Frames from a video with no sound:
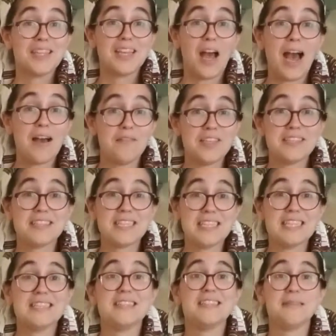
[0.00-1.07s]
Obviously,
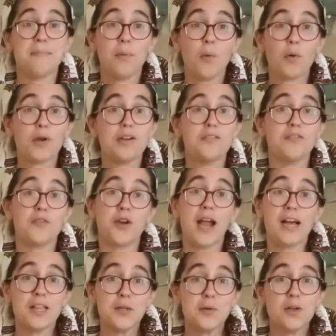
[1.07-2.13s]
this is important for
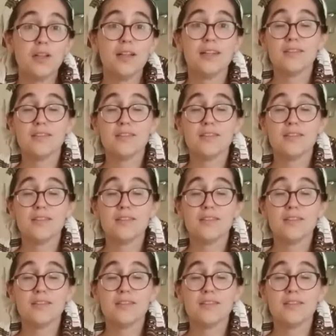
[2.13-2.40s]
Elul.